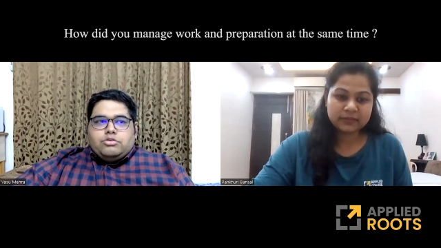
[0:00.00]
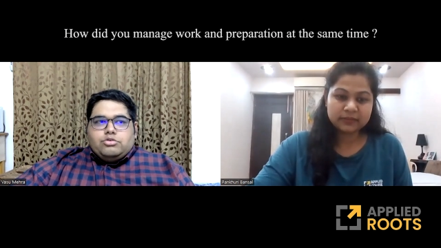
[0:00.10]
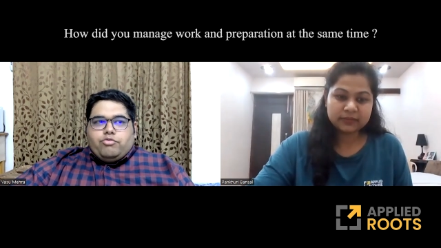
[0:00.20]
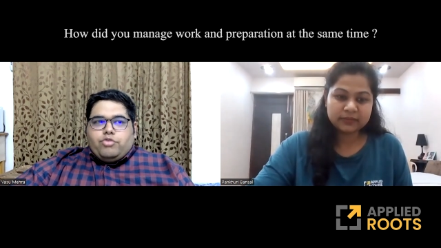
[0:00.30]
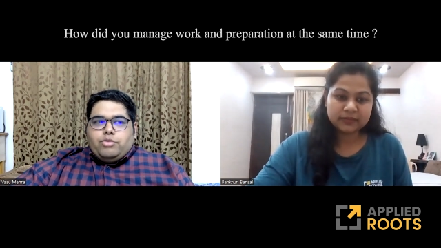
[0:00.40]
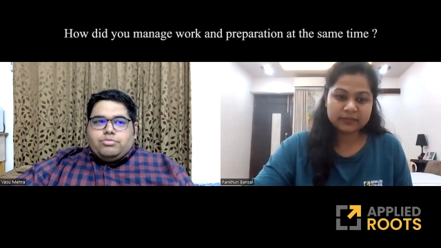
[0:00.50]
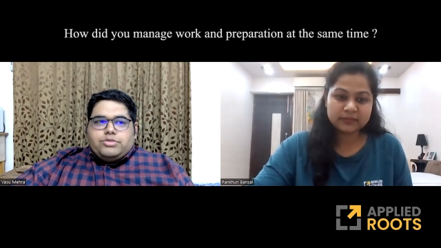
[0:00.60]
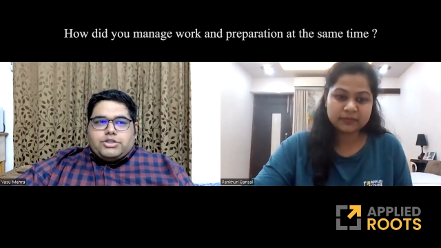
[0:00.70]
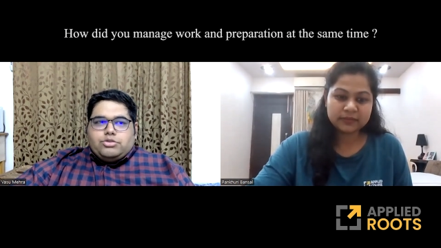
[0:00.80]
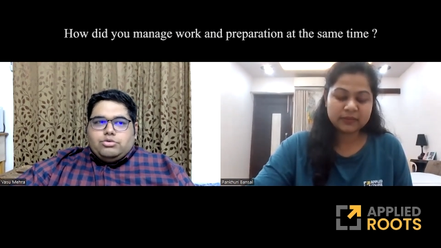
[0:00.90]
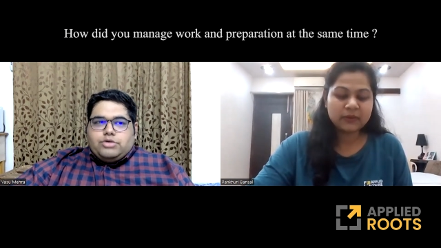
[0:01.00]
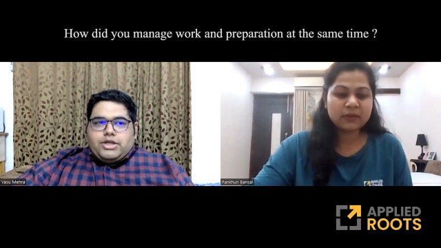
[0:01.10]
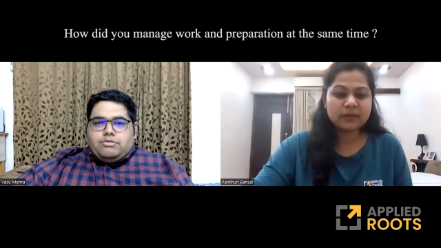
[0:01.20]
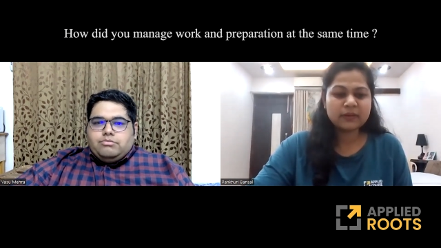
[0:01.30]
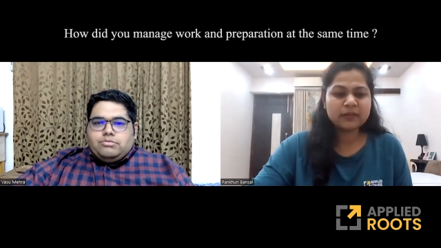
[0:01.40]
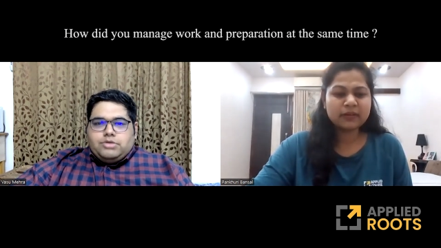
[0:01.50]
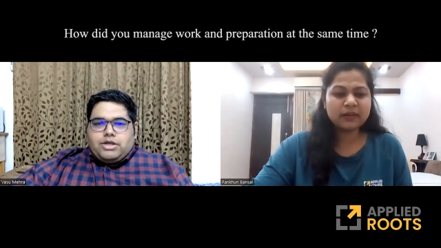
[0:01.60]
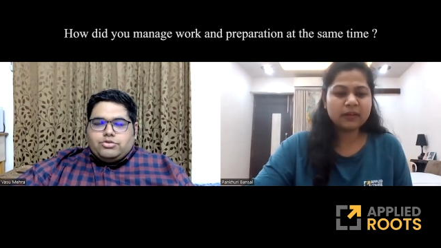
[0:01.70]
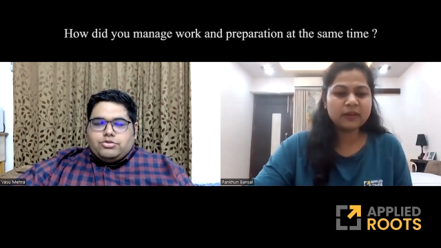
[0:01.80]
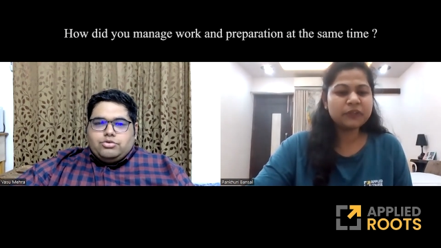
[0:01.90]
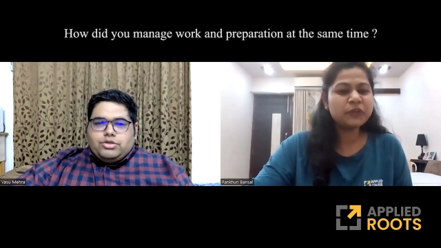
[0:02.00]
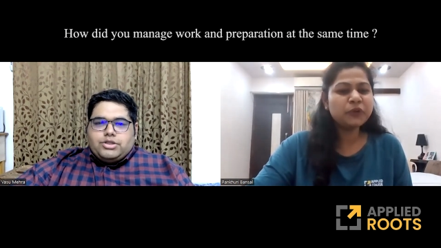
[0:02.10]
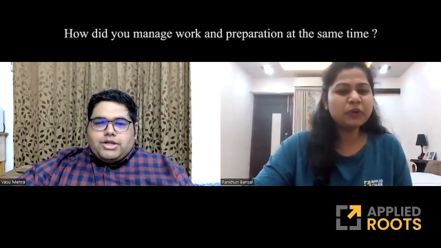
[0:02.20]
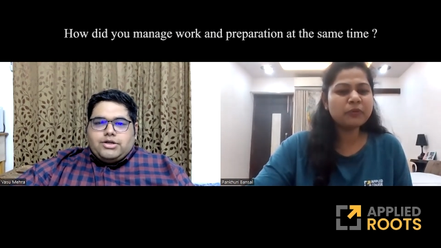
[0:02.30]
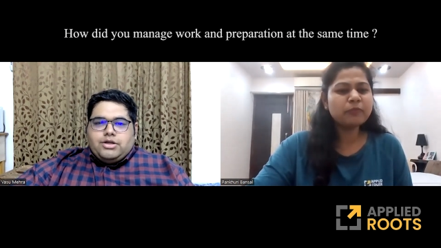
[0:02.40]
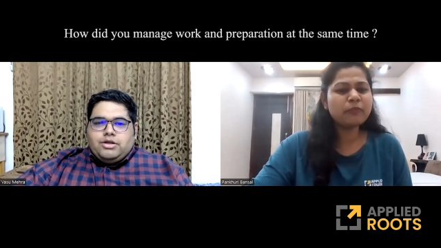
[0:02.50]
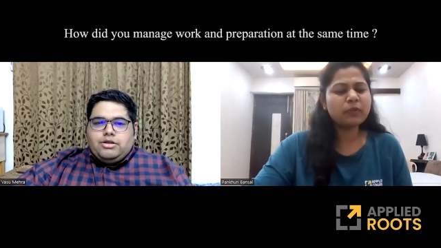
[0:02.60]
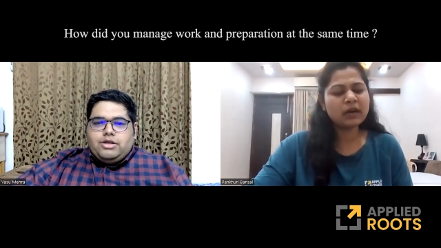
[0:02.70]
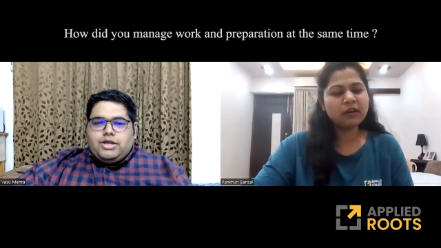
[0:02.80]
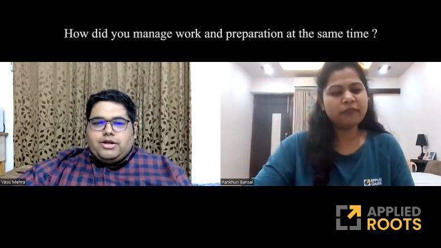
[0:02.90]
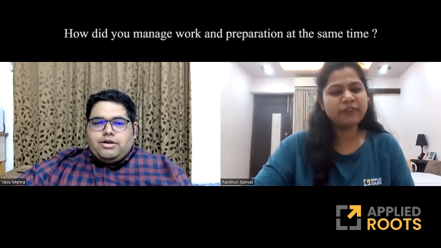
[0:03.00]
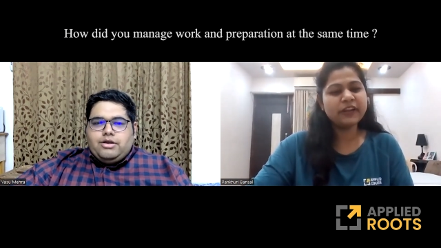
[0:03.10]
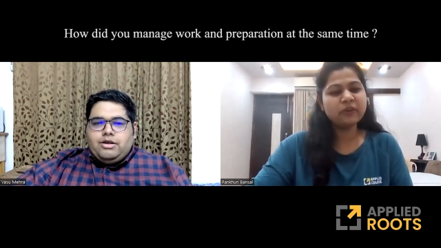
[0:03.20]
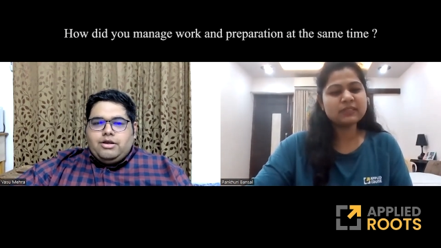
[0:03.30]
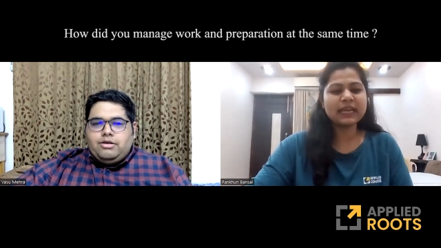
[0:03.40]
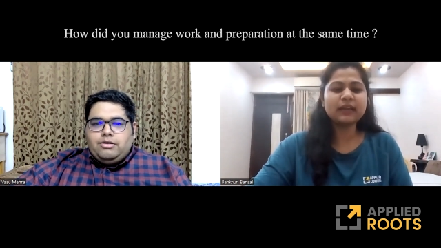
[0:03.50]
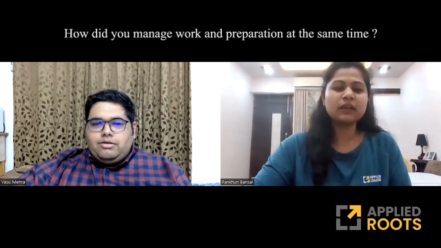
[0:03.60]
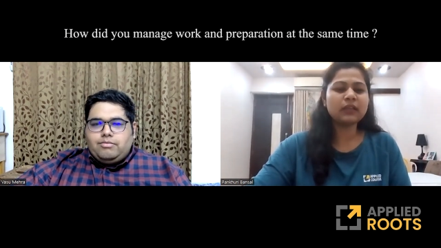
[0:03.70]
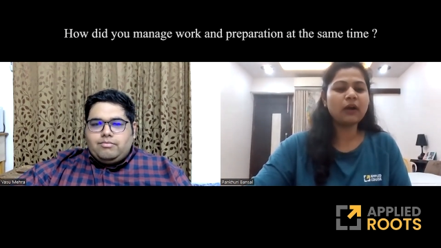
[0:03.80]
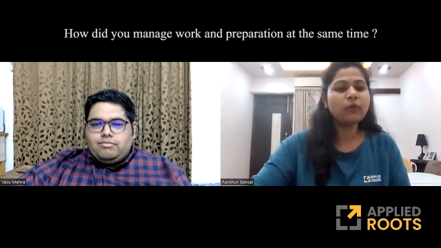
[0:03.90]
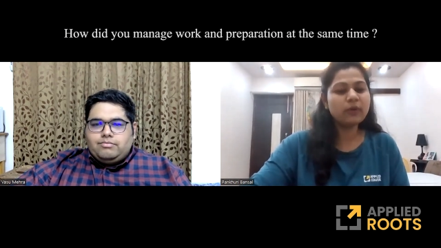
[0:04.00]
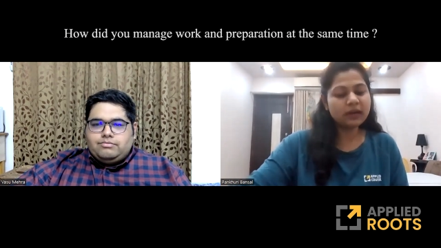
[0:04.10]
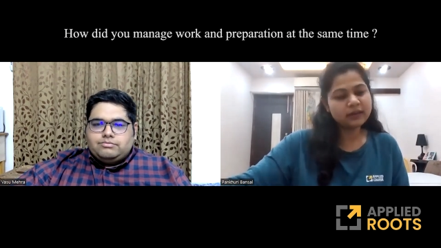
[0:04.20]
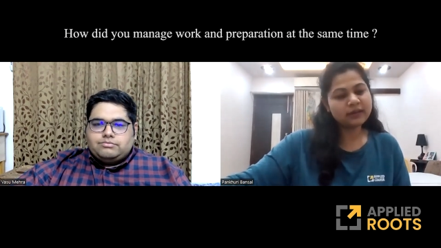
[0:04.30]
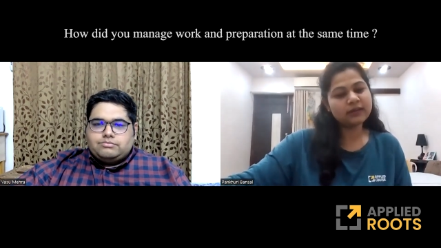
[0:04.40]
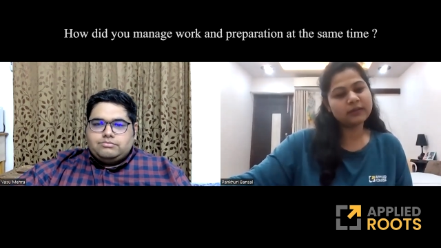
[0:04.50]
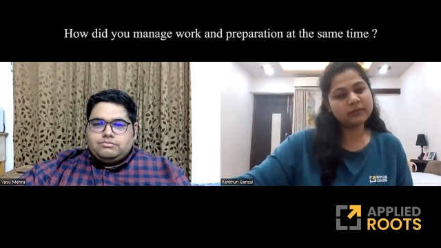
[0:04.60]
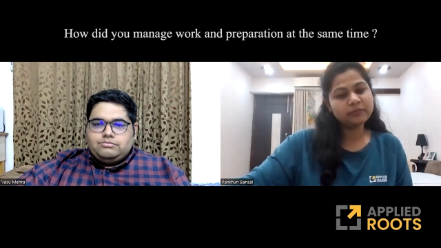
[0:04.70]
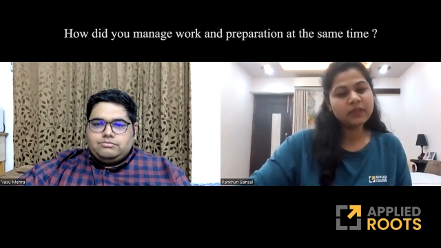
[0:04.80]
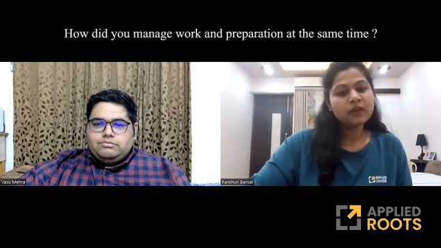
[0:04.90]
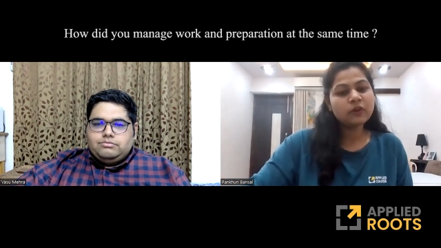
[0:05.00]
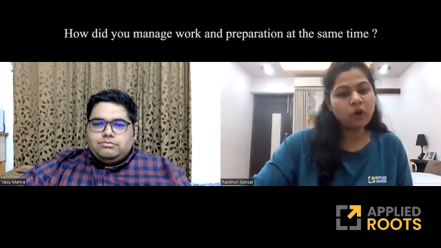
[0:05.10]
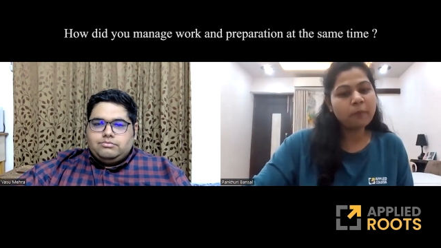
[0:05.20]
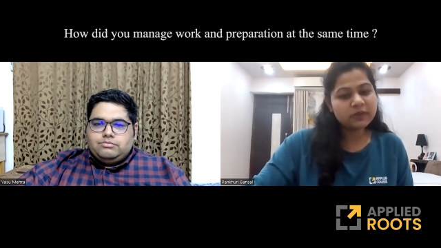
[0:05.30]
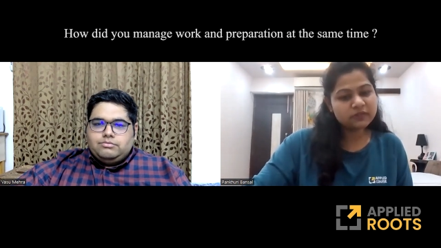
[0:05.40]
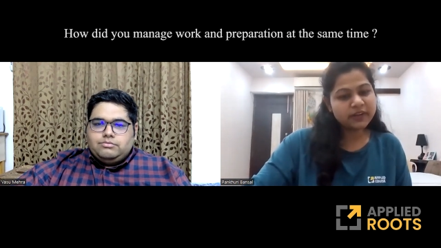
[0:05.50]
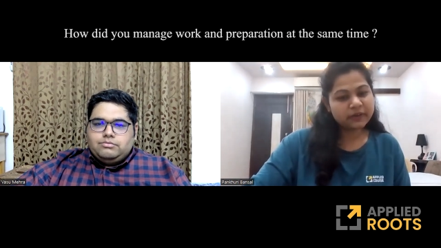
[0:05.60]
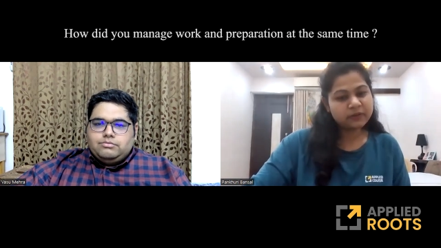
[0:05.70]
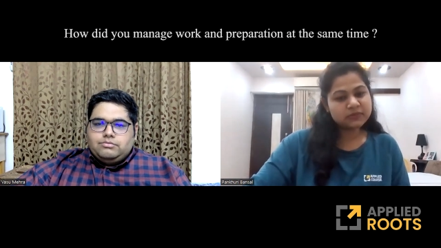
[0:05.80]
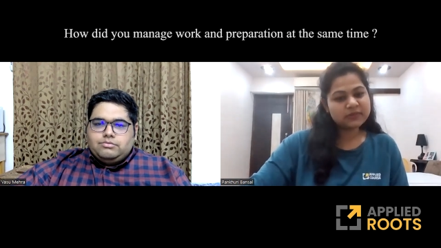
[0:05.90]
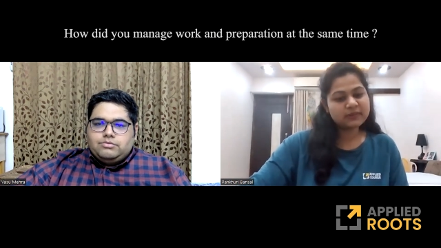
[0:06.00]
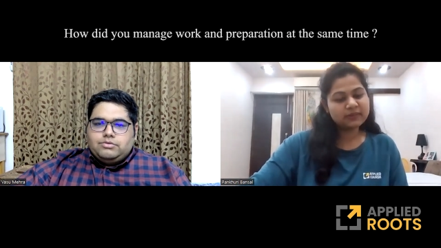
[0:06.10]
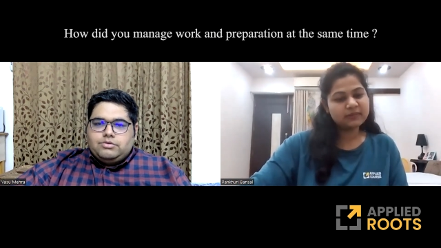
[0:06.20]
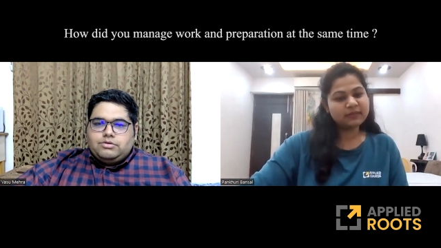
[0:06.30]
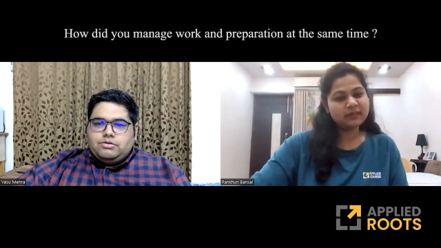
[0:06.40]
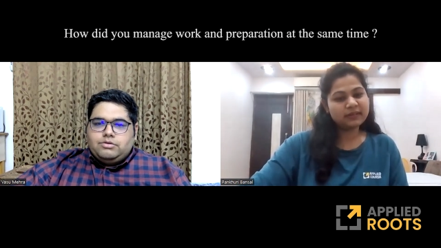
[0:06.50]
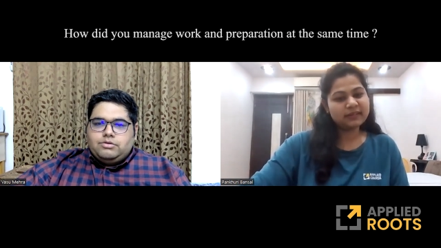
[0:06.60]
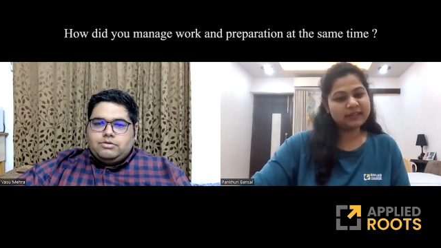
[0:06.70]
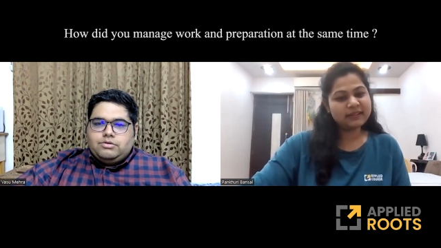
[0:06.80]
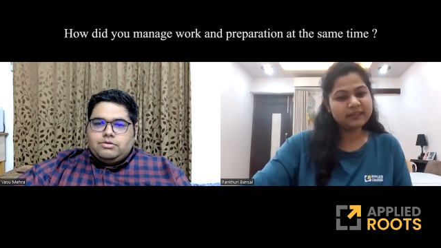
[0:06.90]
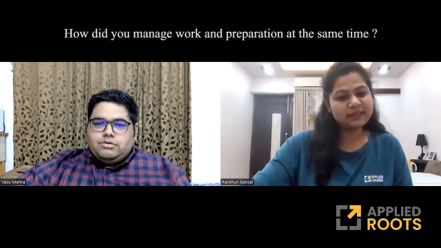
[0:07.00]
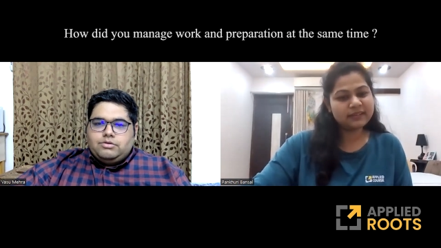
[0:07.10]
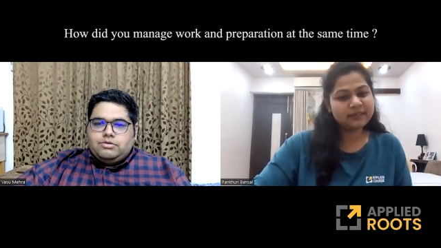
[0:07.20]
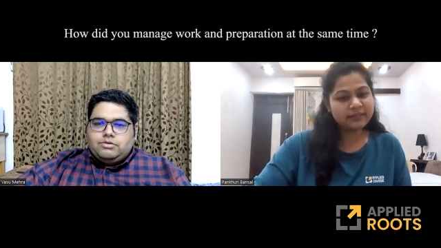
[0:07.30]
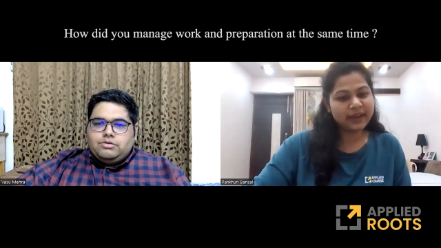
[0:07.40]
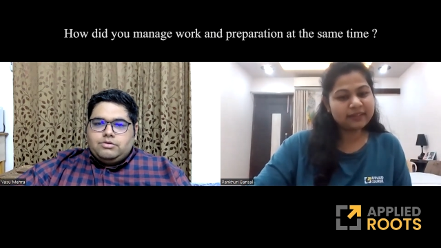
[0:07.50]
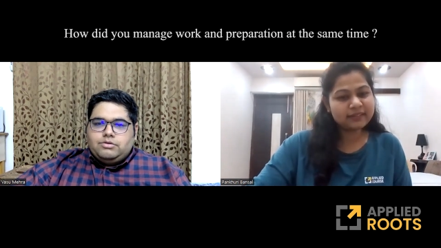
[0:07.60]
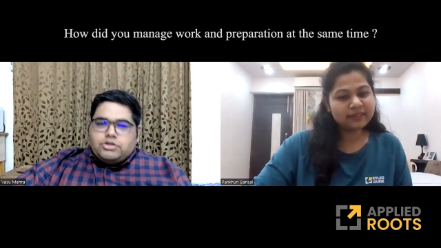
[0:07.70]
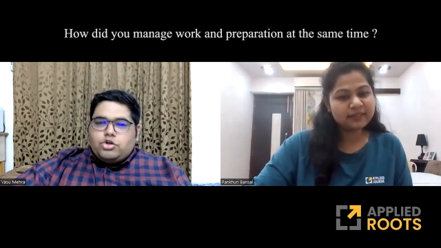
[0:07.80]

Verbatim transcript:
Speaker 1: So from 6 to 10, I was doing
Speaker 2: that. YouTube videos like the old toppers videos. Yeah,